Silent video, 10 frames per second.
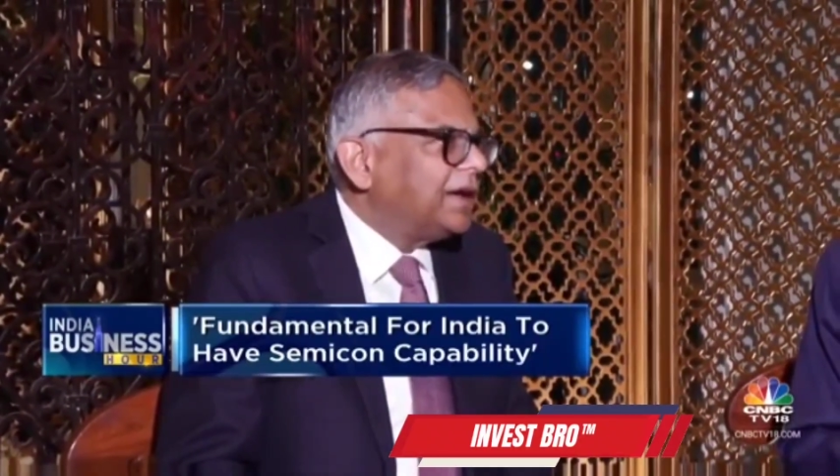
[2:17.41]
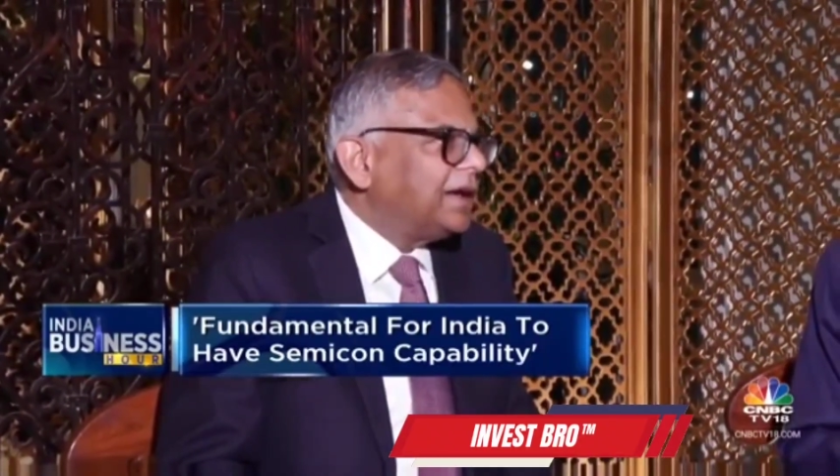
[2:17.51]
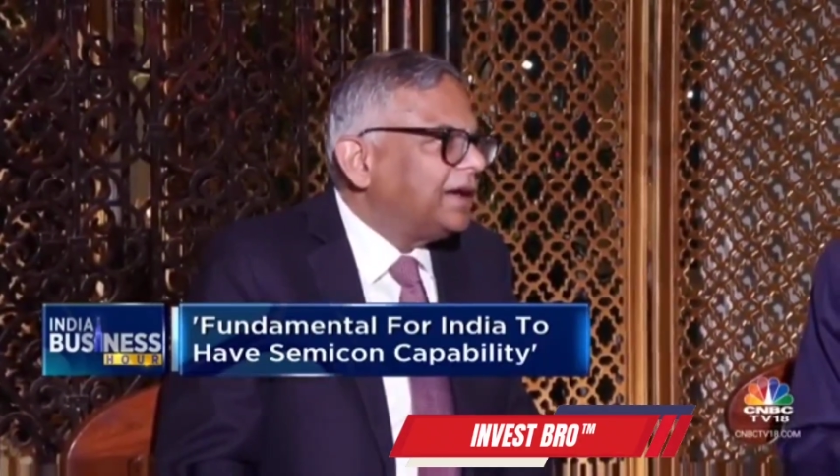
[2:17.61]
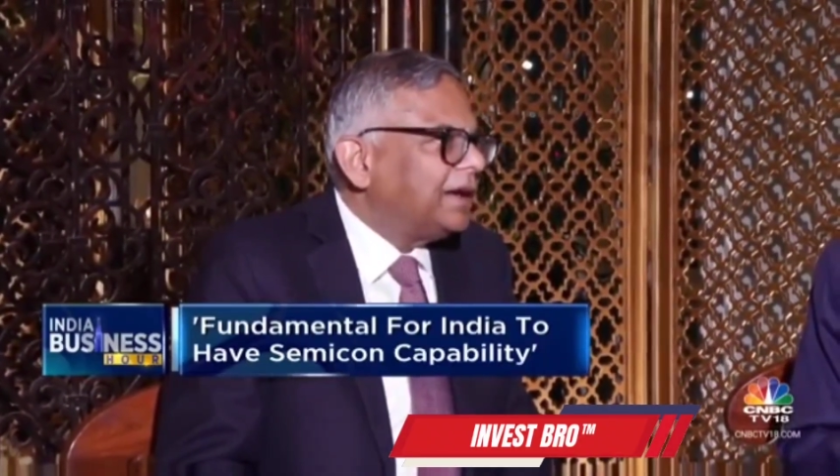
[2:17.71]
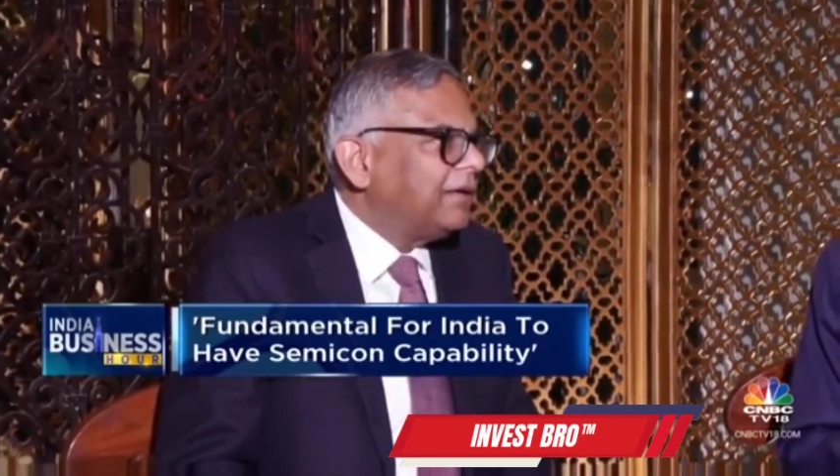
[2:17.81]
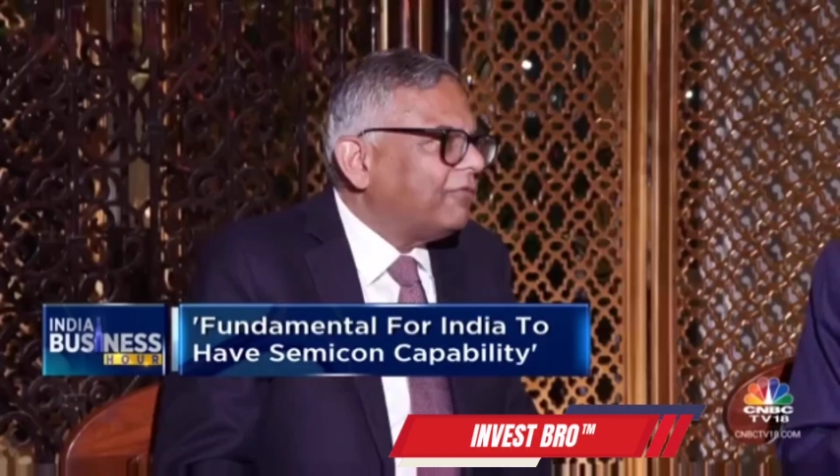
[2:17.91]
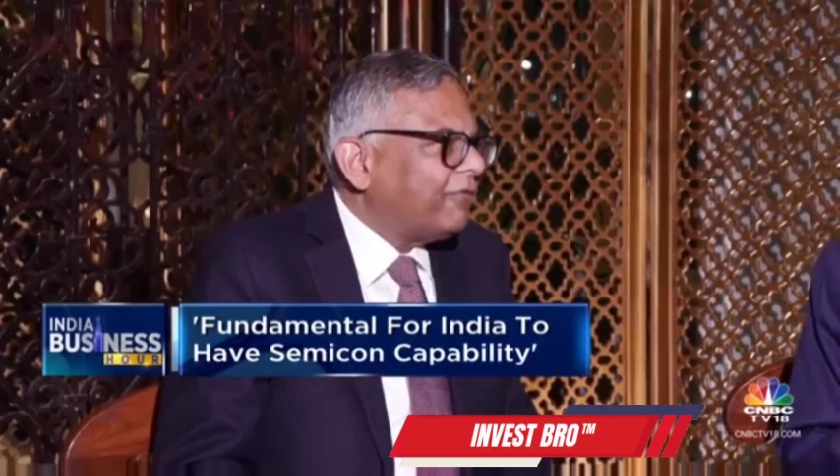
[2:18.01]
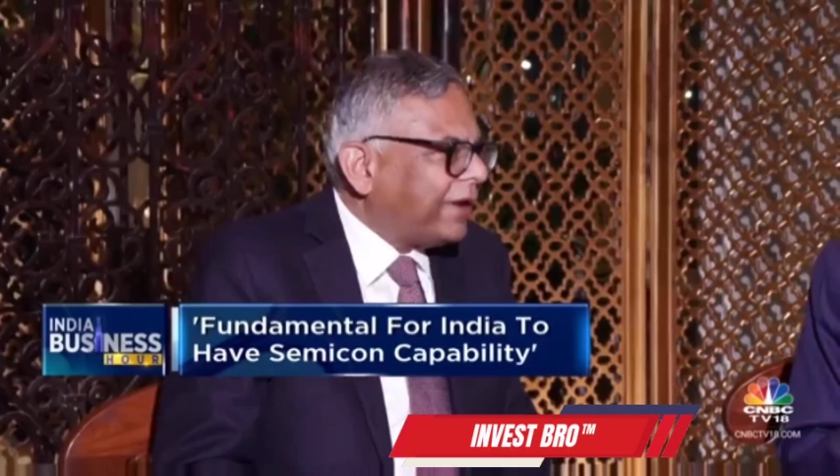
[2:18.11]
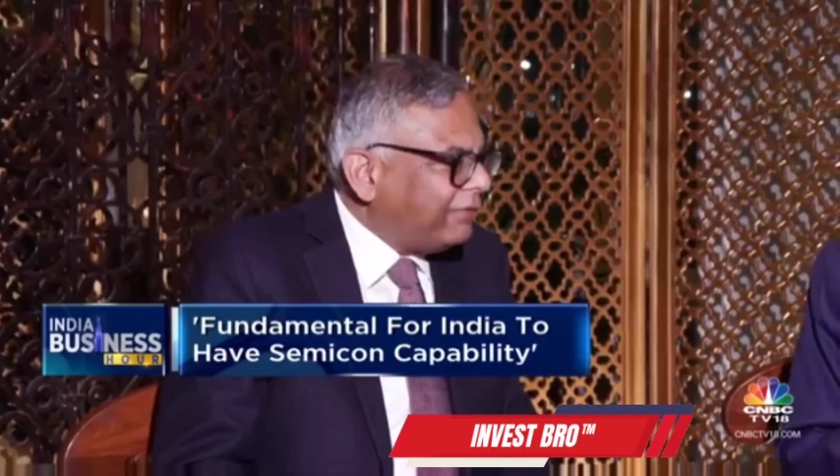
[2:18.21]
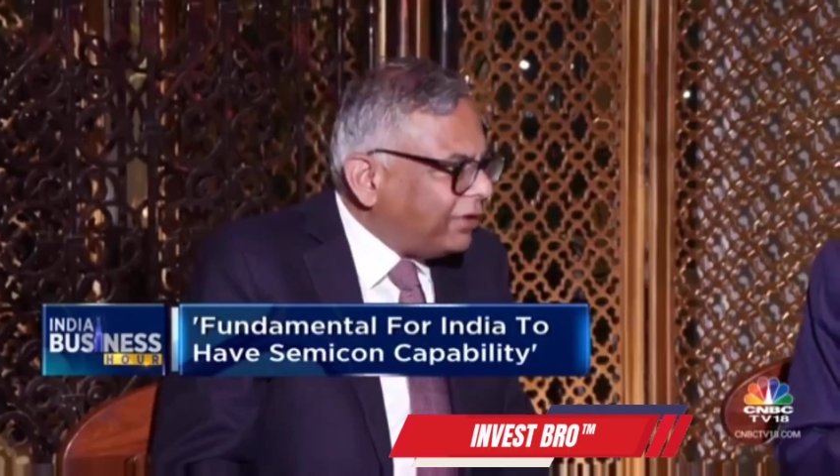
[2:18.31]

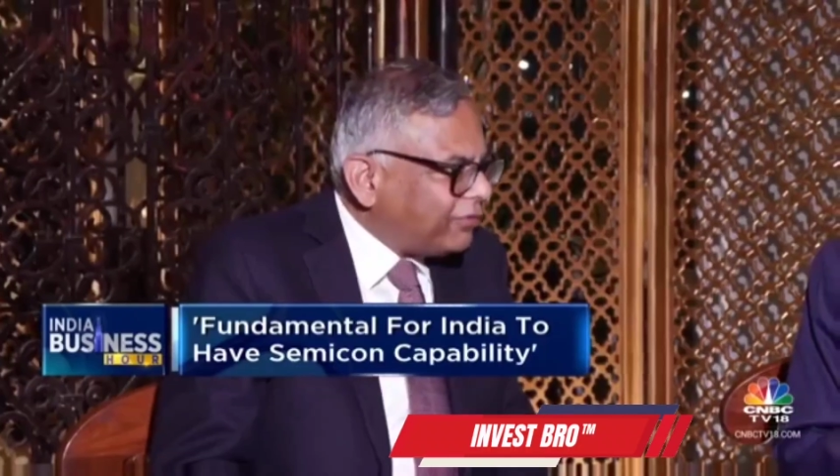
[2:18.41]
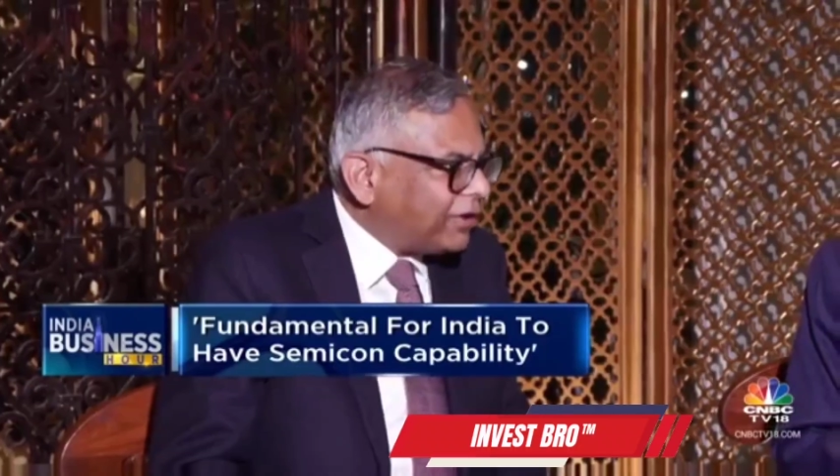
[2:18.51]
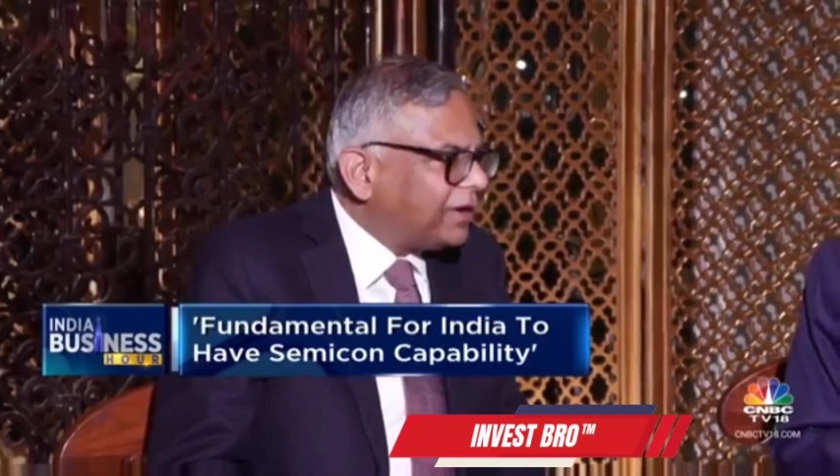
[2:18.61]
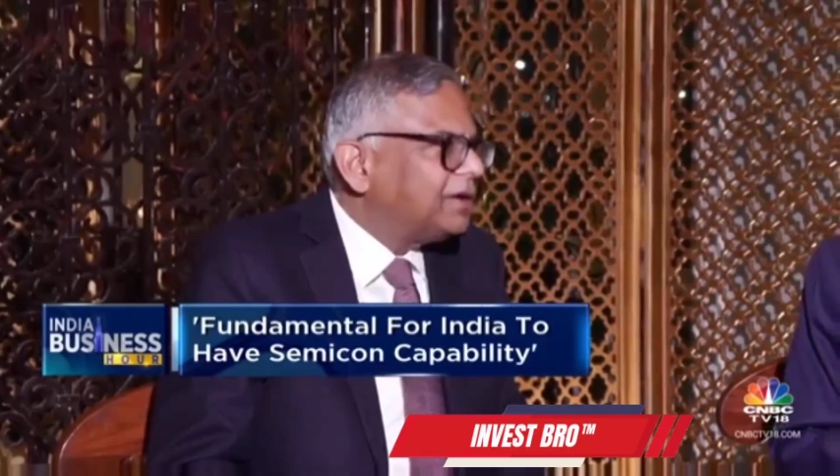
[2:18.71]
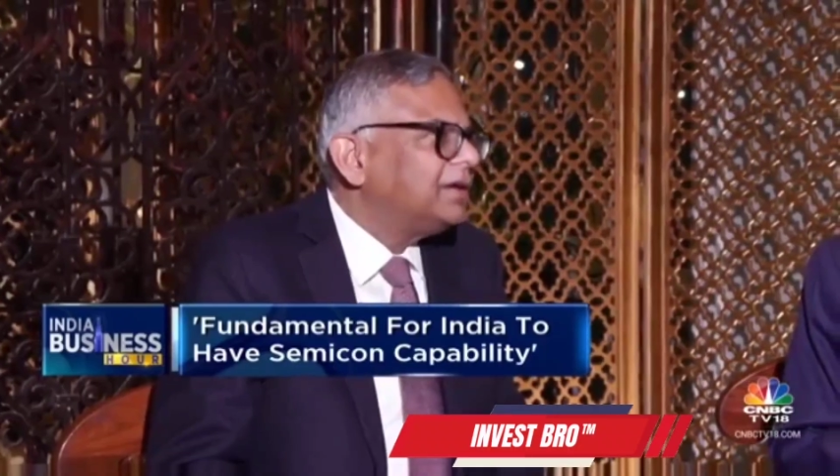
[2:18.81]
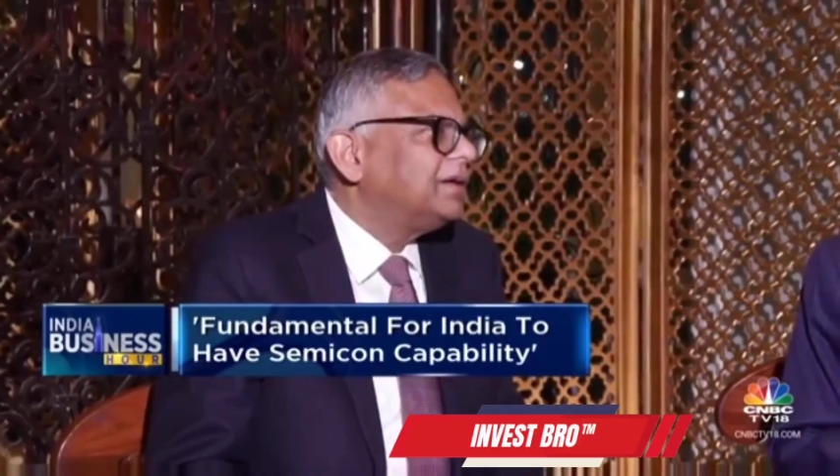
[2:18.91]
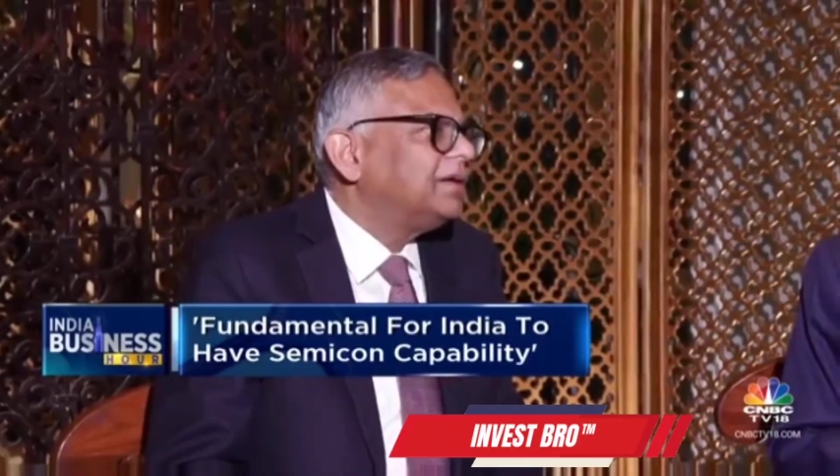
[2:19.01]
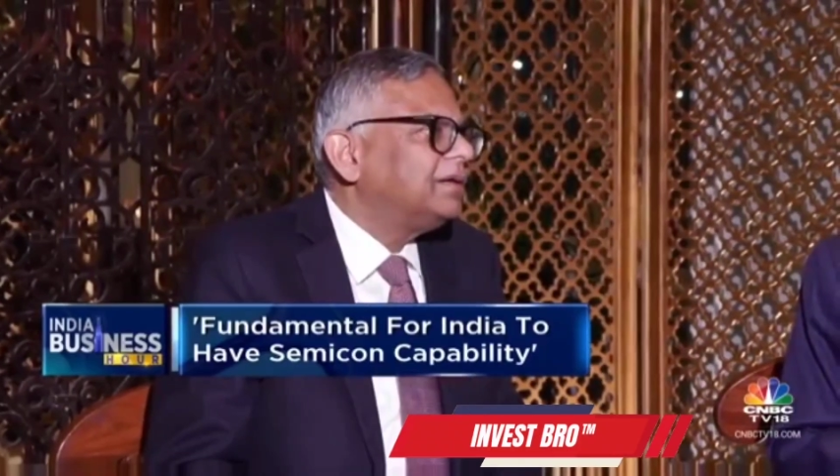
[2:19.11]
5 different